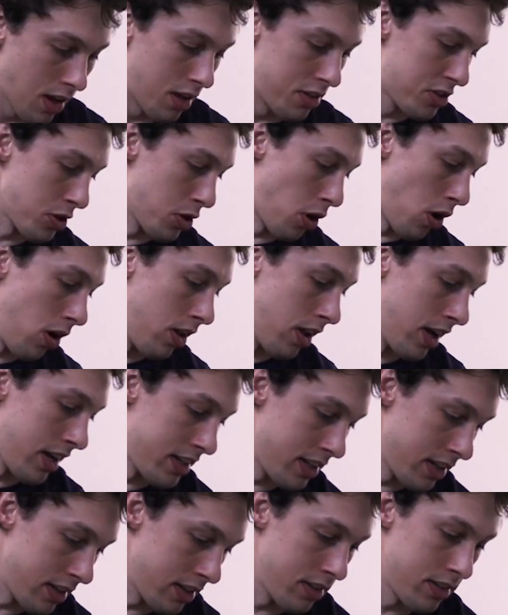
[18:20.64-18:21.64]
So all I
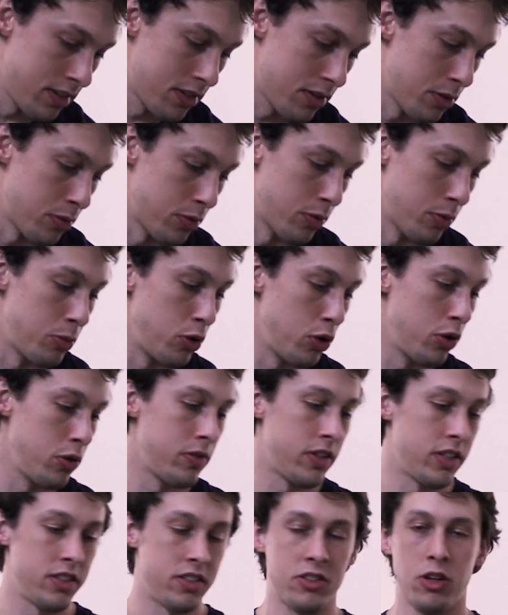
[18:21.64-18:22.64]
needed to remove
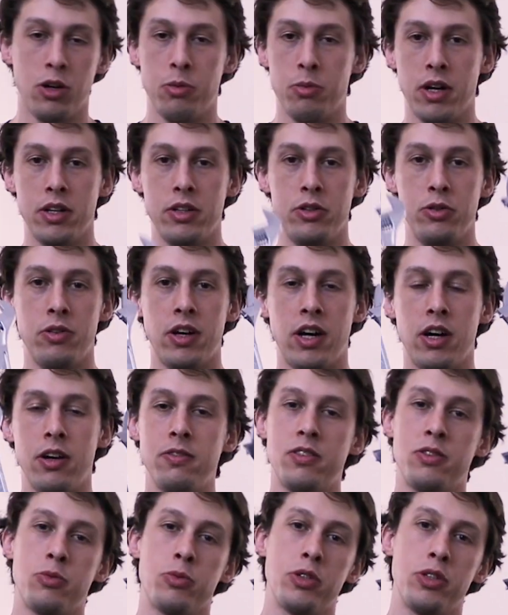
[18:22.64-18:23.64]
and install my new
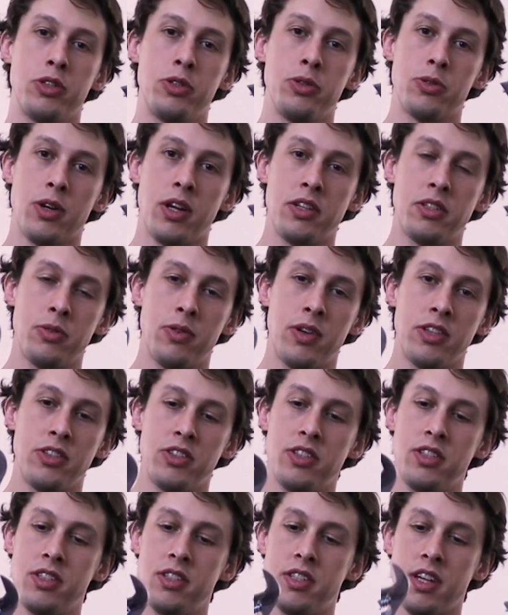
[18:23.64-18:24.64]
valves were 2 crescent
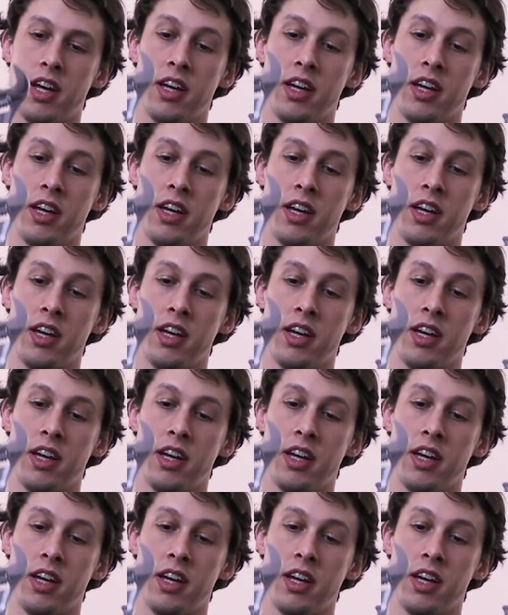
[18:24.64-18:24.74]
wrenches.